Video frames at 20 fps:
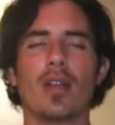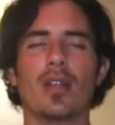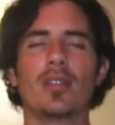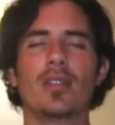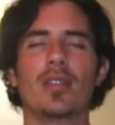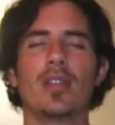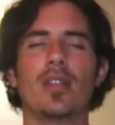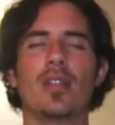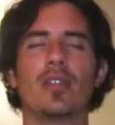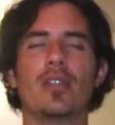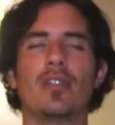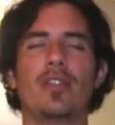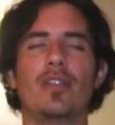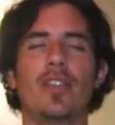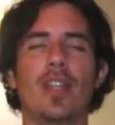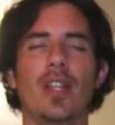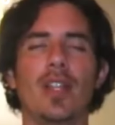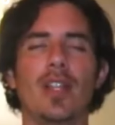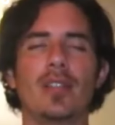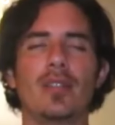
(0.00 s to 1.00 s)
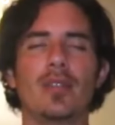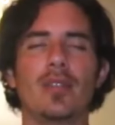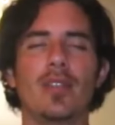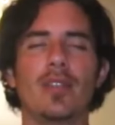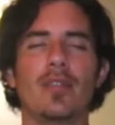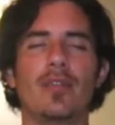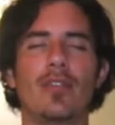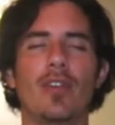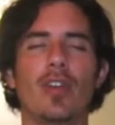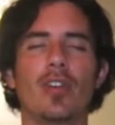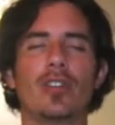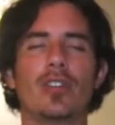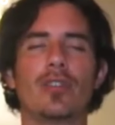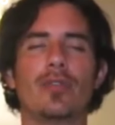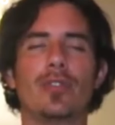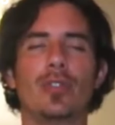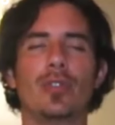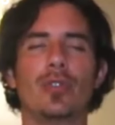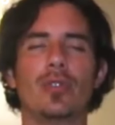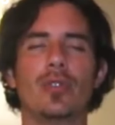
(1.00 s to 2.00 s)
Until you feel it in front
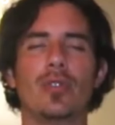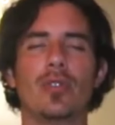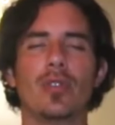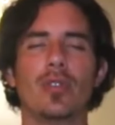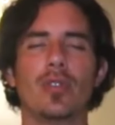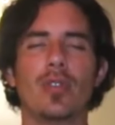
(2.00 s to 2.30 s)
of you,